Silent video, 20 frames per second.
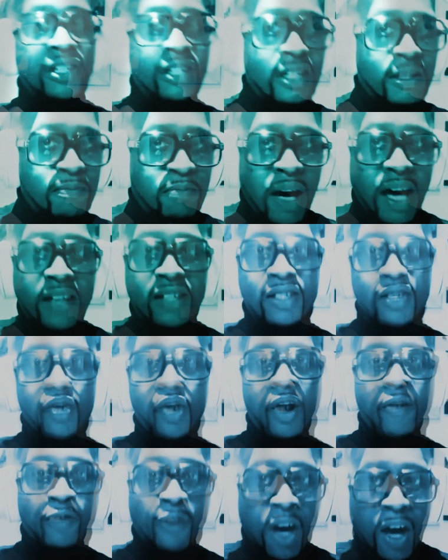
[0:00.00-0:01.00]
based
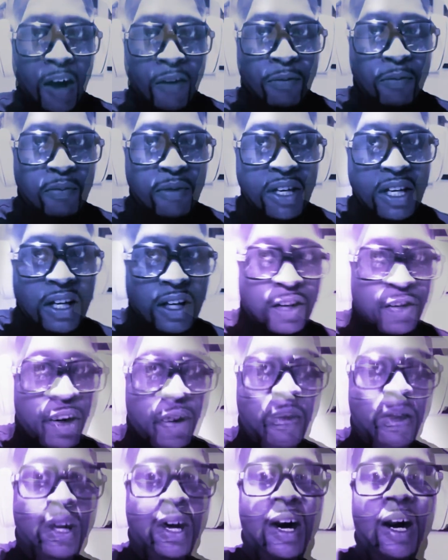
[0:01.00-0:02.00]
off of me
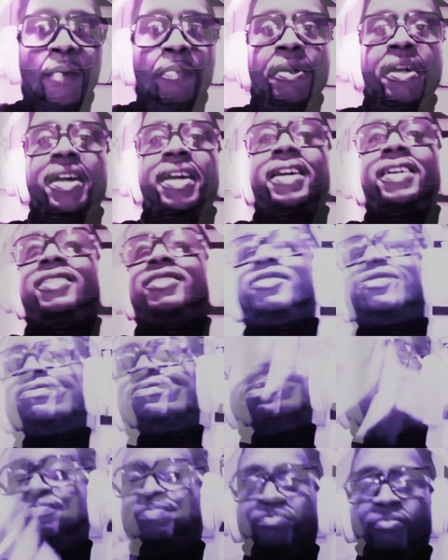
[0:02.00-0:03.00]
growing up and
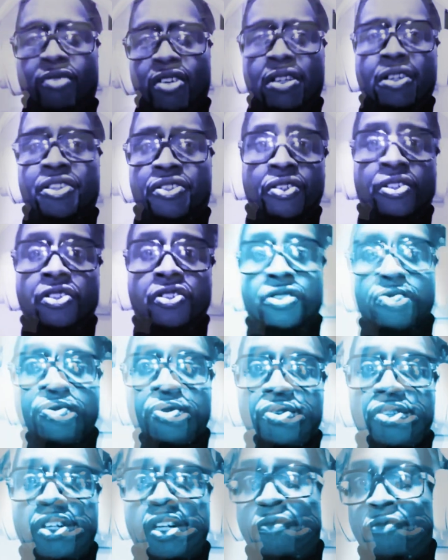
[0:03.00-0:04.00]
listening to
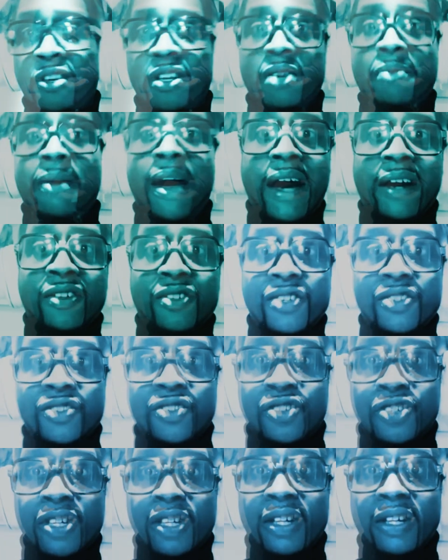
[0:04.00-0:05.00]
music and reading magazines and
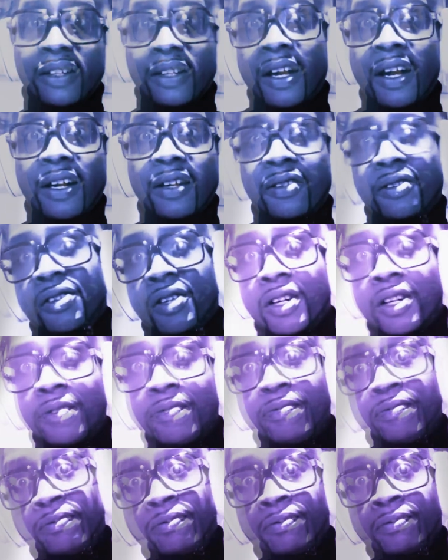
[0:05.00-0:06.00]
shit like that. So,
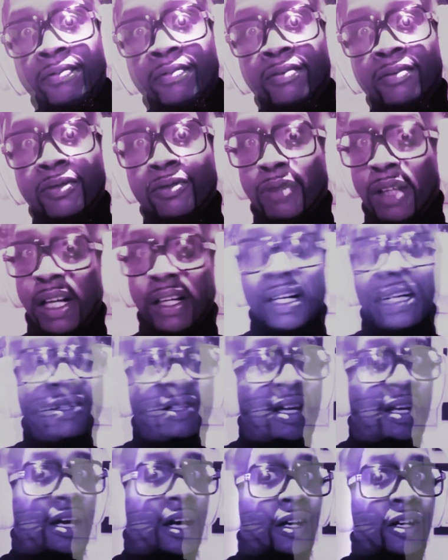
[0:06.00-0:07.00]
like I said,
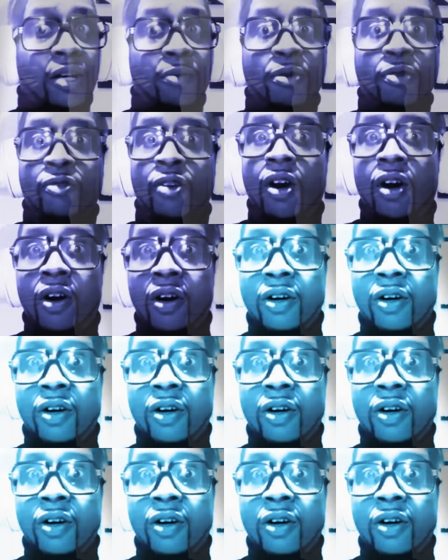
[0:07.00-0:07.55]
I could be wrong.